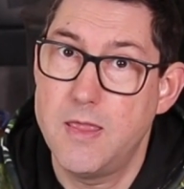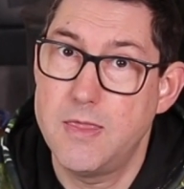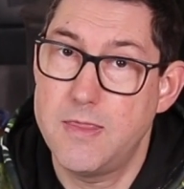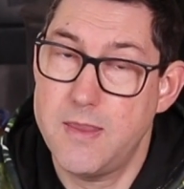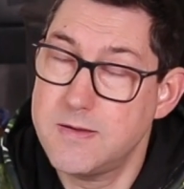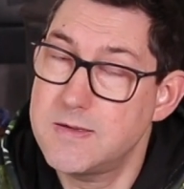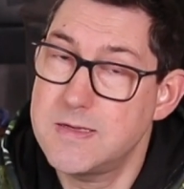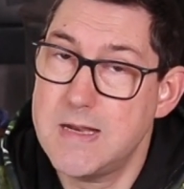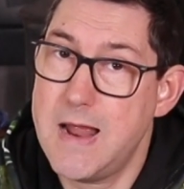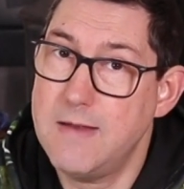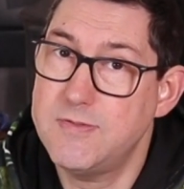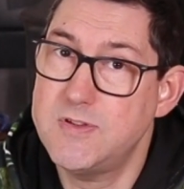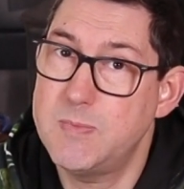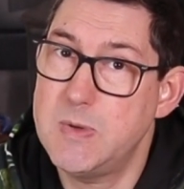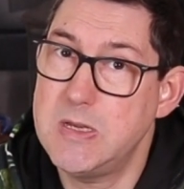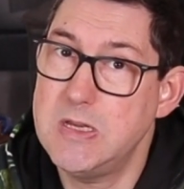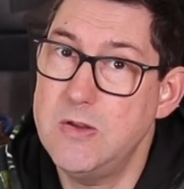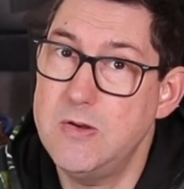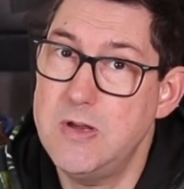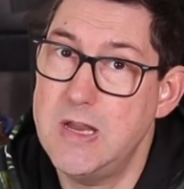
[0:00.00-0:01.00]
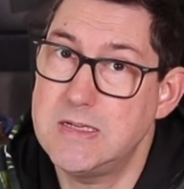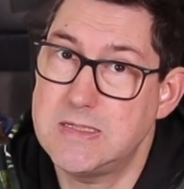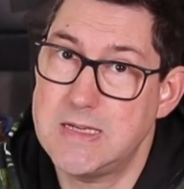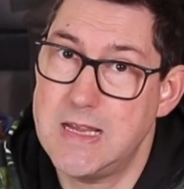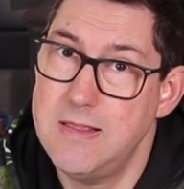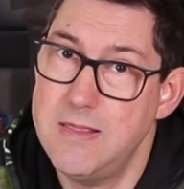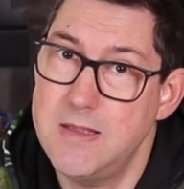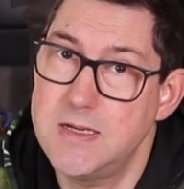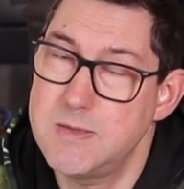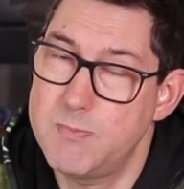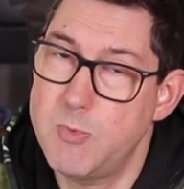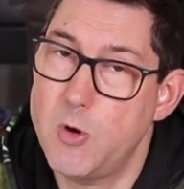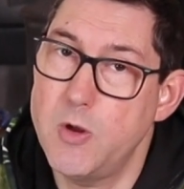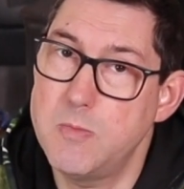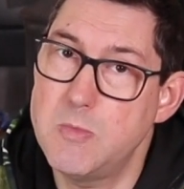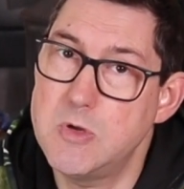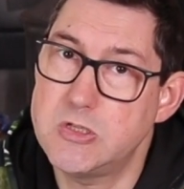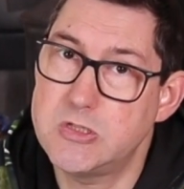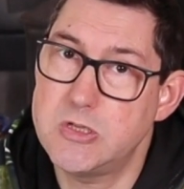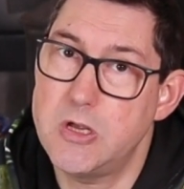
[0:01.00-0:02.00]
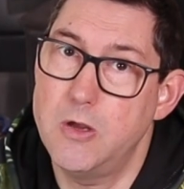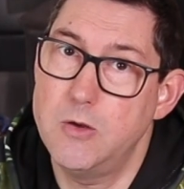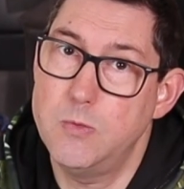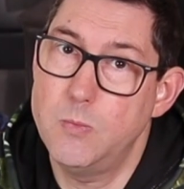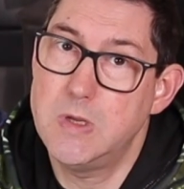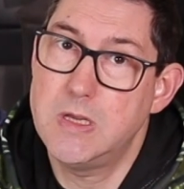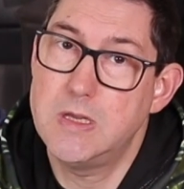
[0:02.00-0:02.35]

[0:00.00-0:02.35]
It doesn't have to be units in the deployment zone.